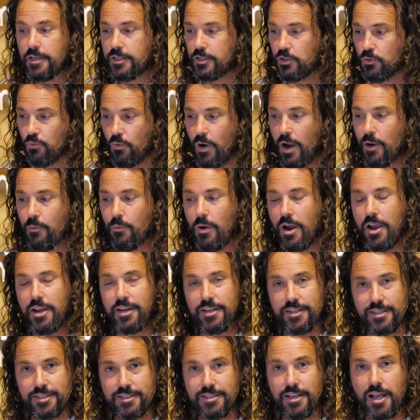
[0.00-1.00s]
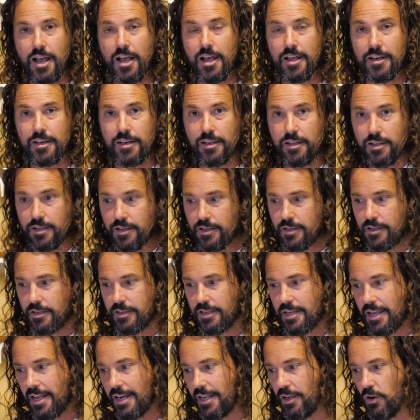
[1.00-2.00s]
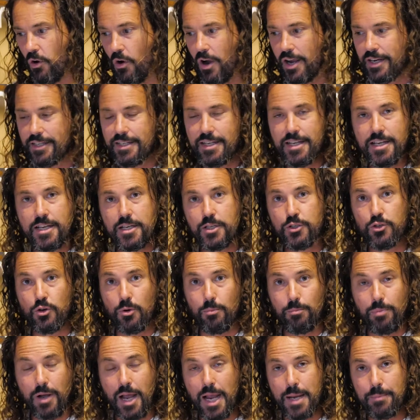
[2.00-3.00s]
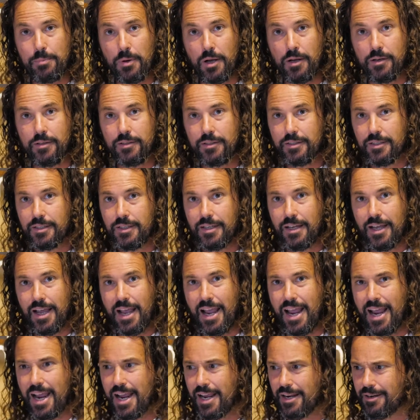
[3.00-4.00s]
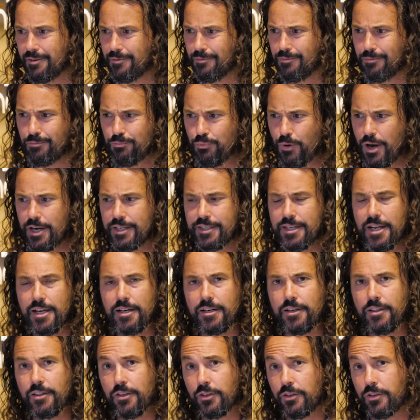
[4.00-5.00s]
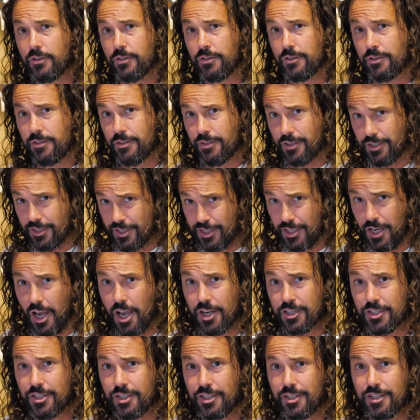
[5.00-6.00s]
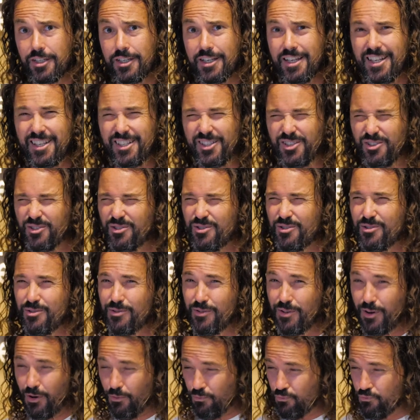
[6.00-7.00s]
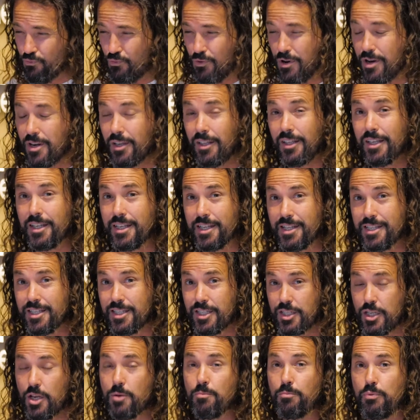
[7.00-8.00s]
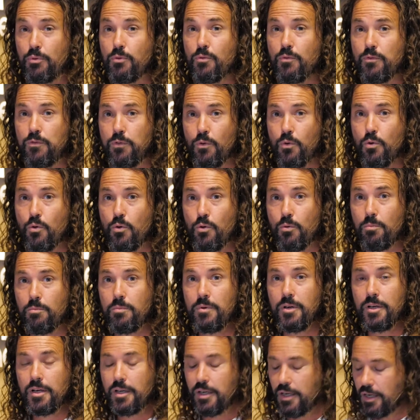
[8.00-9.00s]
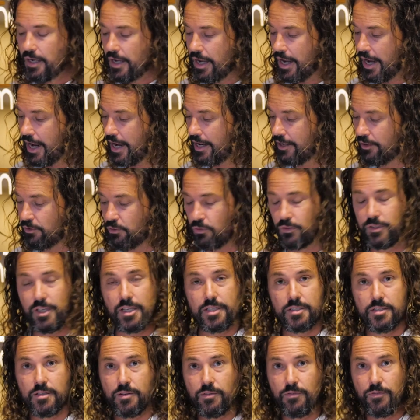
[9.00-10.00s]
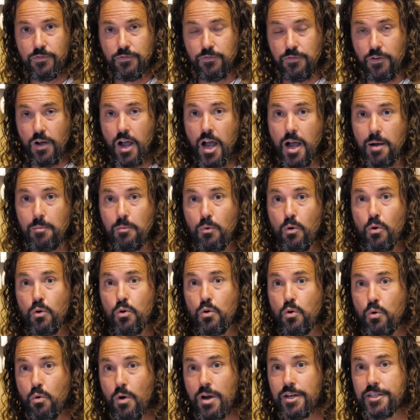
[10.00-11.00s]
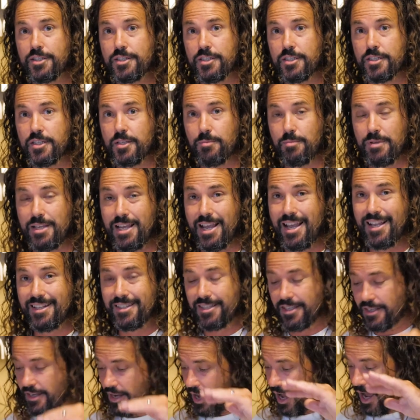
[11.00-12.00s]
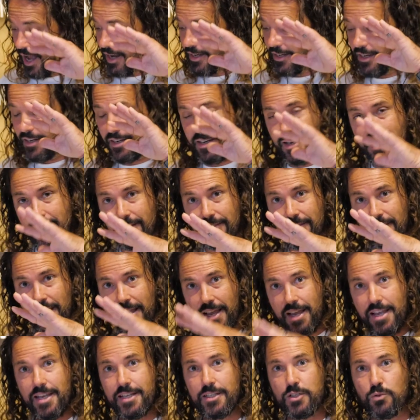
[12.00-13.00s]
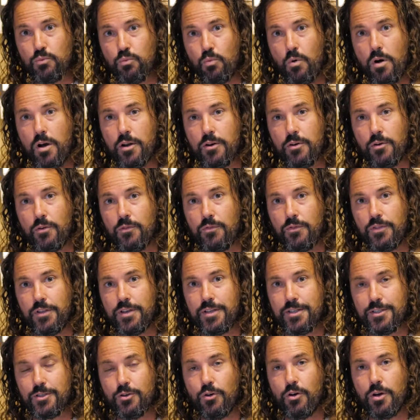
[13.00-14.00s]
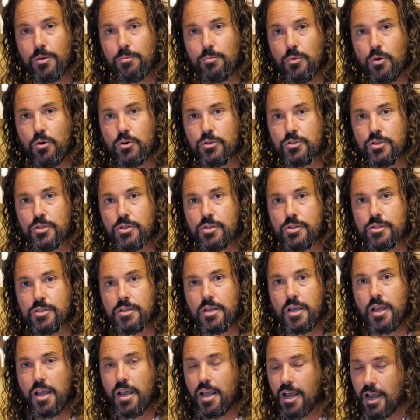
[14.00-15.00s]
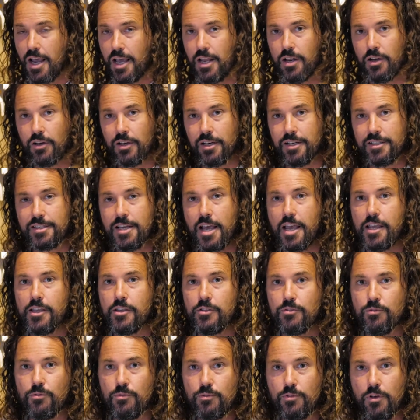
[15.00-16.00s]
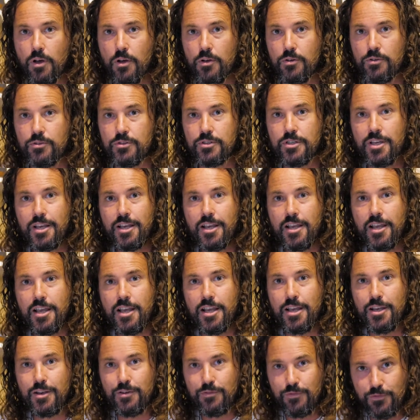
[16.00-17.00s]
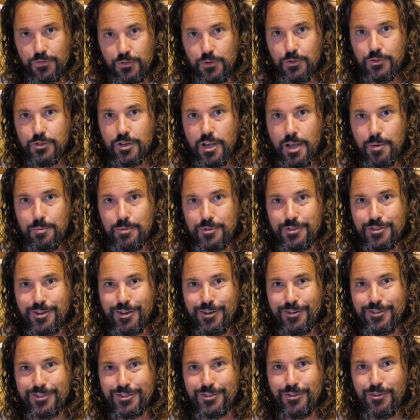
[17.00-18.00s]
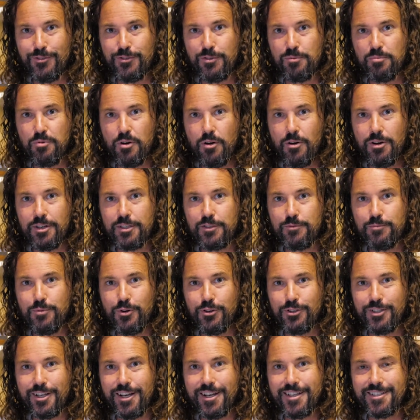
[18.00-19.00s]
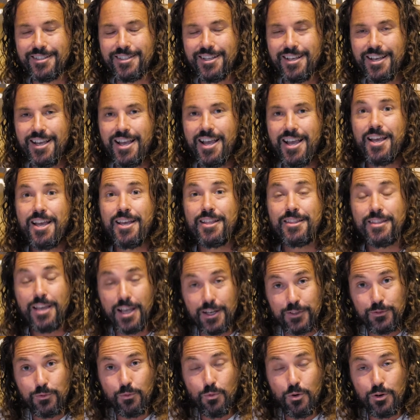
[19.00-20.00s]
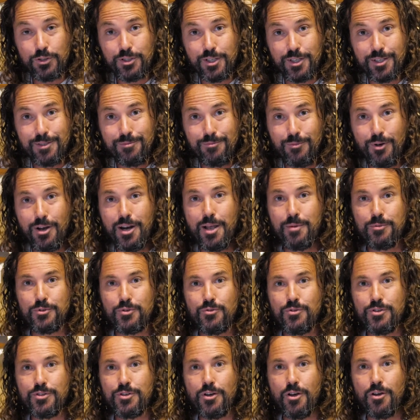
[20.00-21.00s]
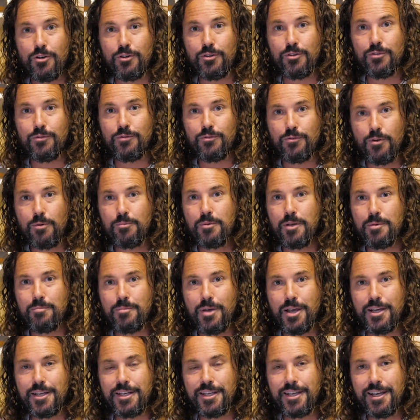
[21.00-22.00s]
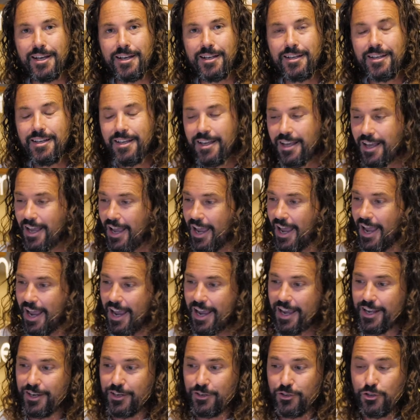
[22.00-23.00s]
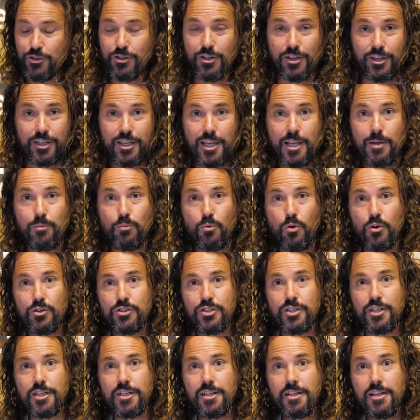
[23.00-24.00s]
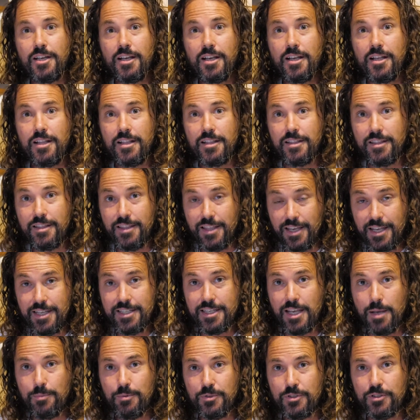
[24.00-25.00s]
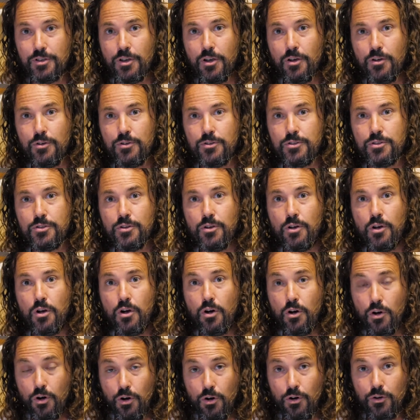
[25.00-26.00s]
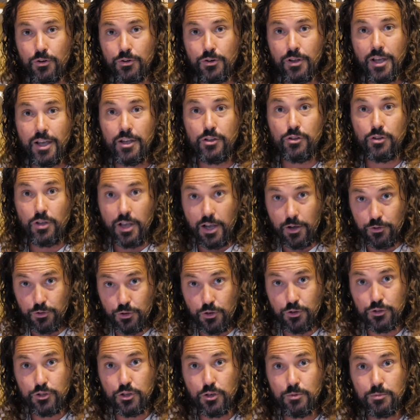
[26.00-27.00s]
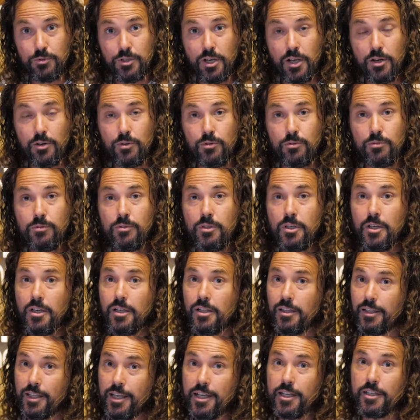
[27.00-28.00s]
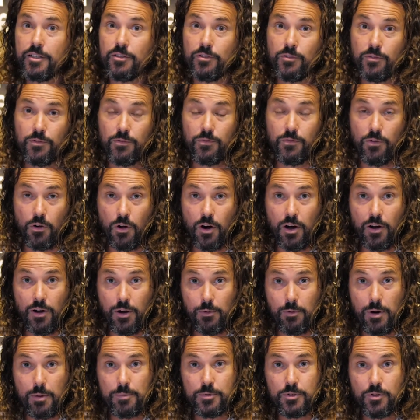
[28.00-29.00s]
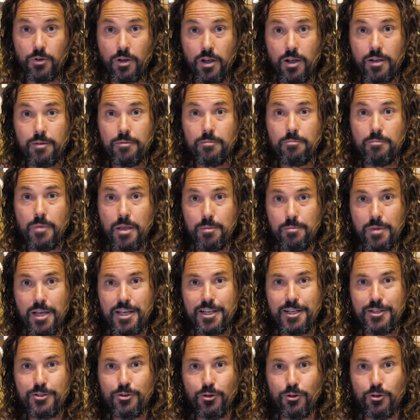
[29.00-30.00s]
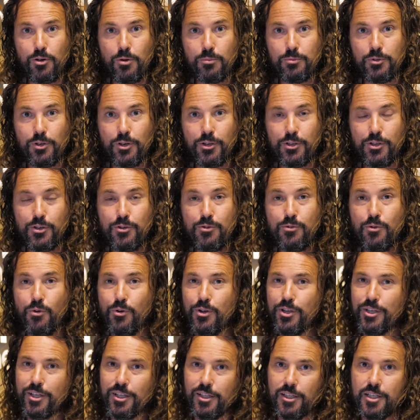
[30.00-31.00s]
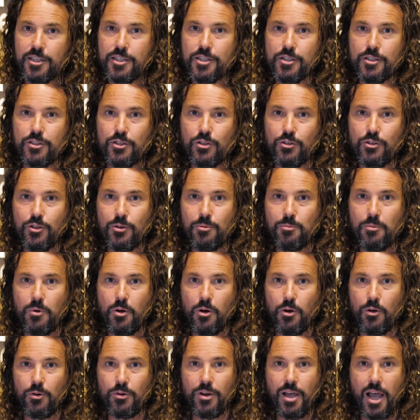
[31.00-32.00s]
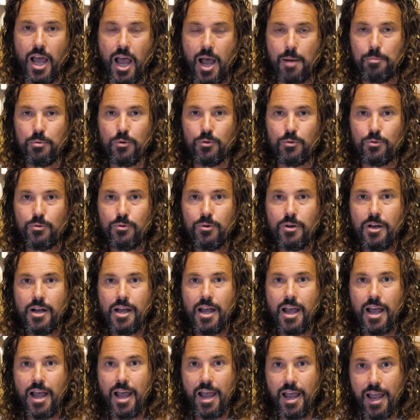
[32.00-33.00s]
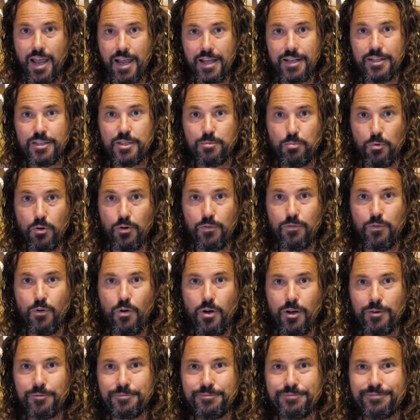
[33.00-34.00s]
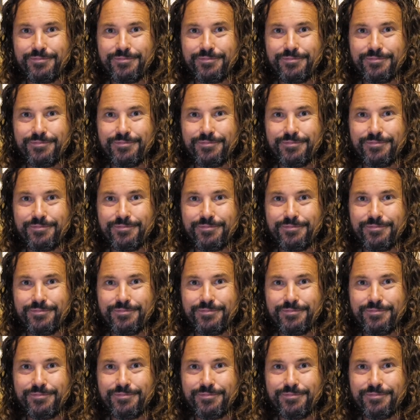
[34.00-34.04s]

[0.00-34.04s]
It's a great way to start getting ideas on paper and break down the discussion into a really simple form. And look, there's far more questions to be answered underneath each one of these 9 boxes. And I'm going to take you through those in future episodes of the Proactive Podcast. Thanks for watching. My name's Chris Hogan from eMedia, and you can keep watching these episodes on our YouTube channel, linked via our website, memedia.com.au, or you can listen to them on Apple and Spotify.